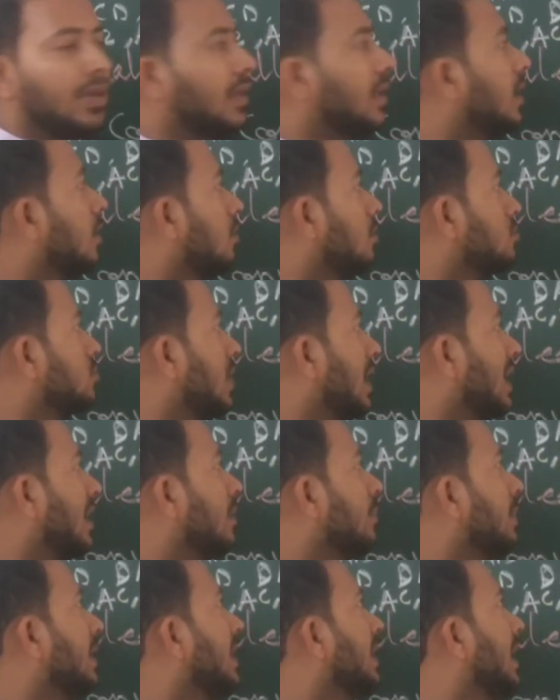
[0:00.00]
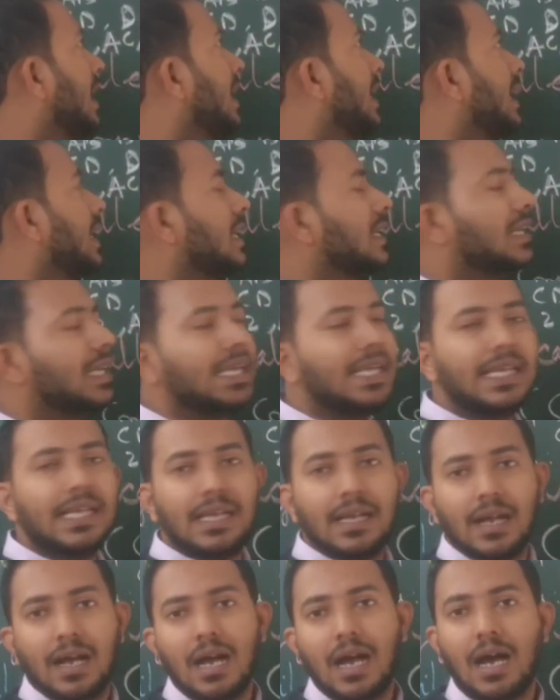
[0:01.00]
Here also angle B and angle
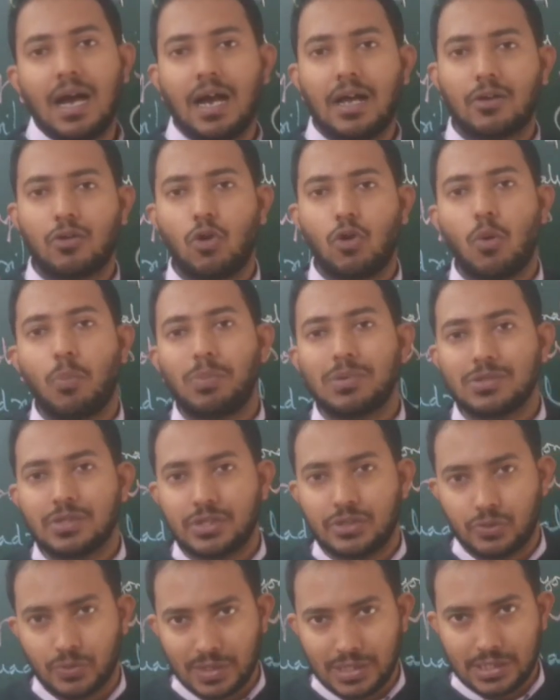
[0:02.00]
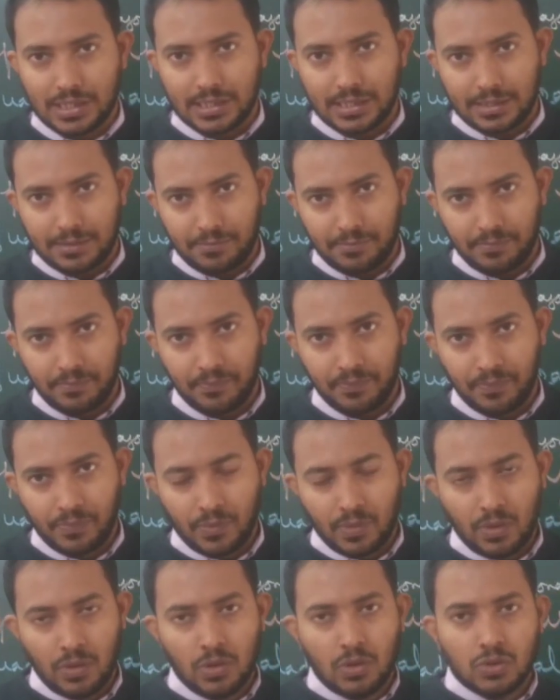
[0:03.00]
D are opposite to each other.
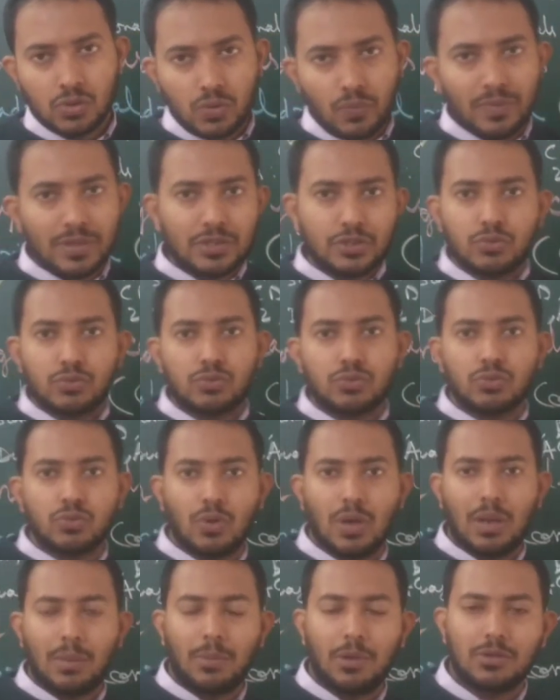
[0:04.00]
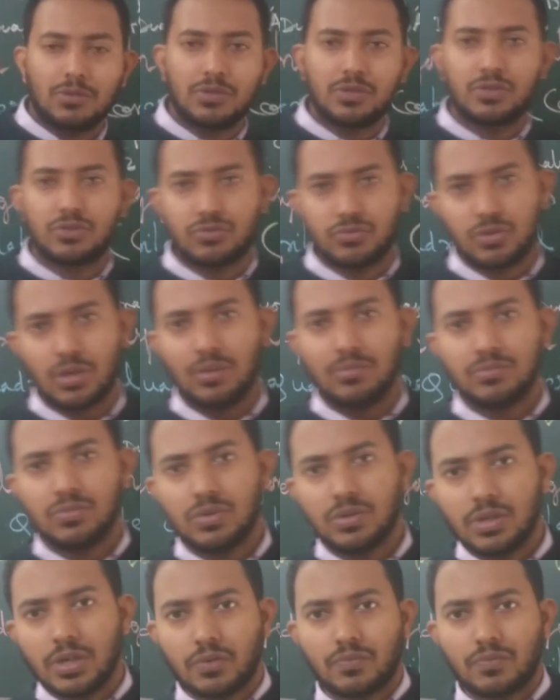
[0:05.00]
So we should know about this term.